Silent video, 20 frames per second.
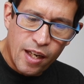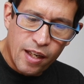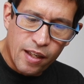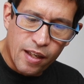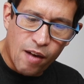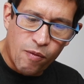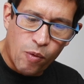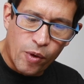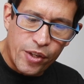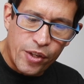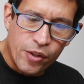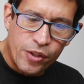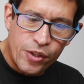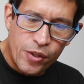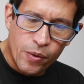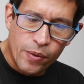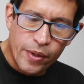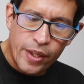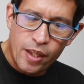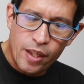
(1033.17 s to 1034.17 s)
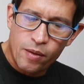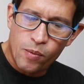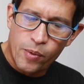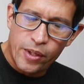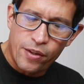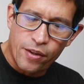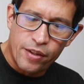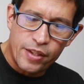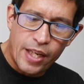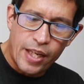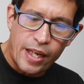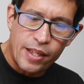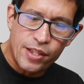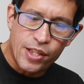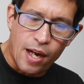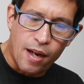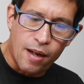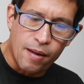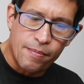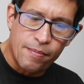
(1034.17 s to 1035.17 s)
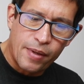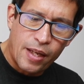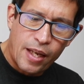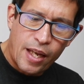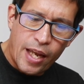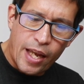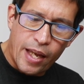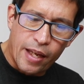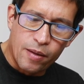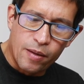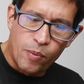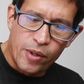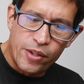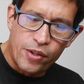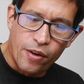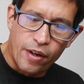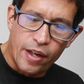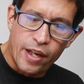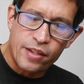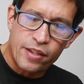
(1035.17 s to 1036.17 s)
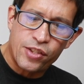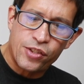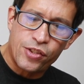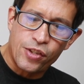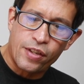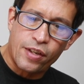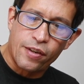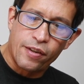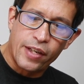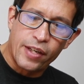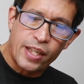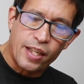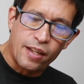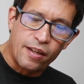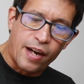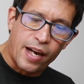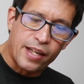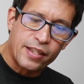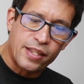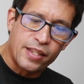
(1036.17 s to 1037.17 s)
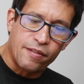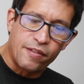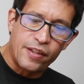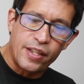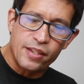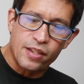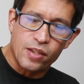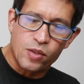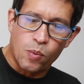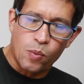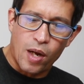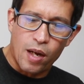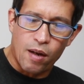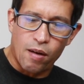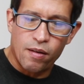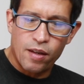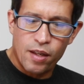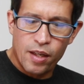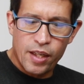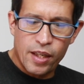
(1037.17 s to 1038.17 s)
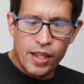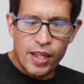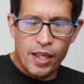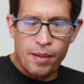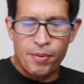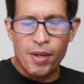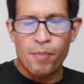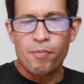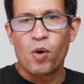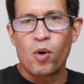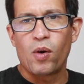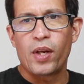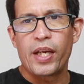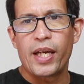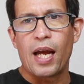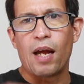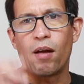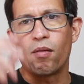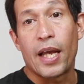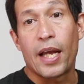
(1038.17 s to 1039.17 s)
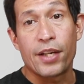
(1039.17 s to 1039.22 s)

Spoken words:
Love what you're doing with your day job and with your extracurricular activities as well. Keep them rolling out.